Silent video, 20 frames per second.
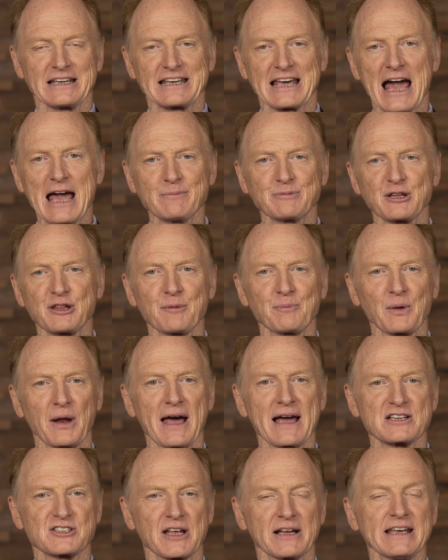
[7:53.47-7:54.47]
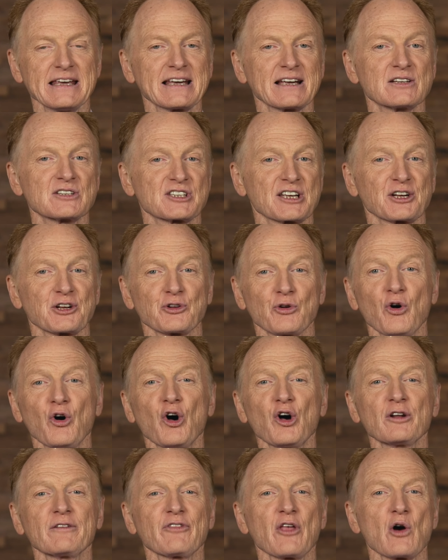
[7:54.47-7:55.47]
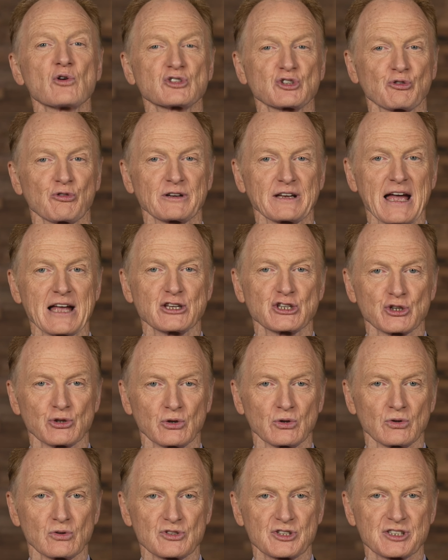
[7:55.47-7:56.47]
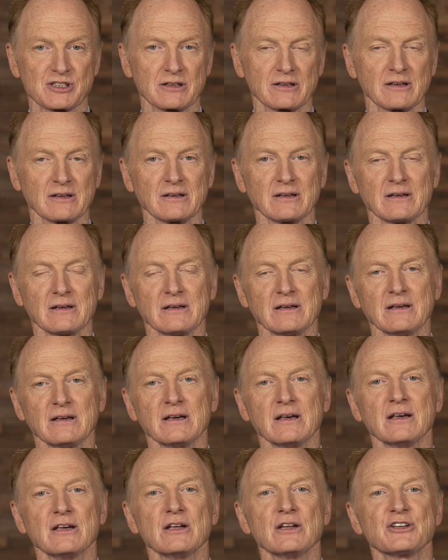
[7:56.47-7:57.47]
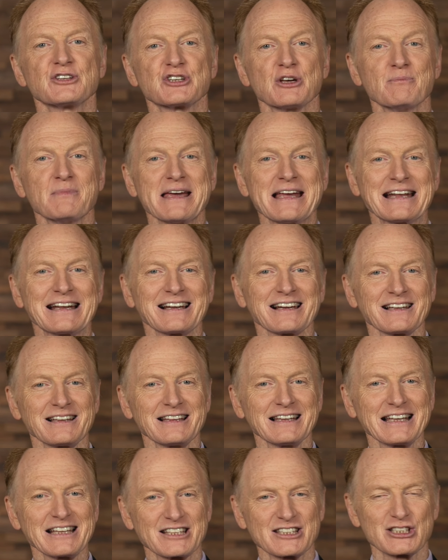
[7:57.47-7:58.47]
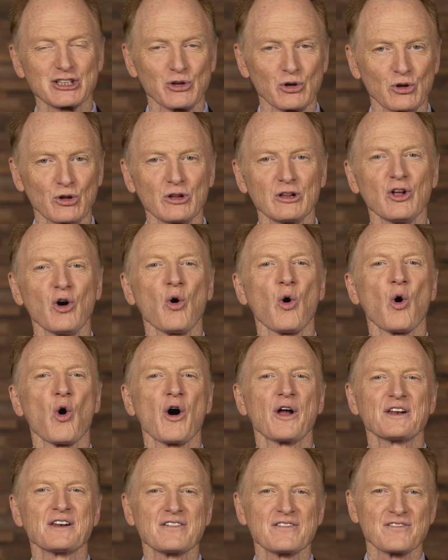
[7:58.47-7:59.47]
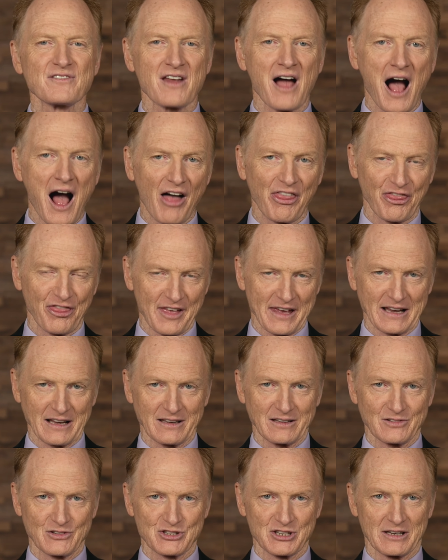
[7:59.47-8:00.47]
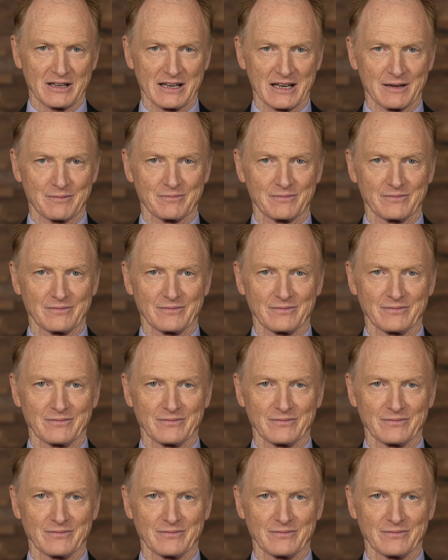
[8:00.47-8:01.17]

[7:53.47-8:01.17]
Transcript: came to the place that he considered all of those credentials to mean little or nothing to him.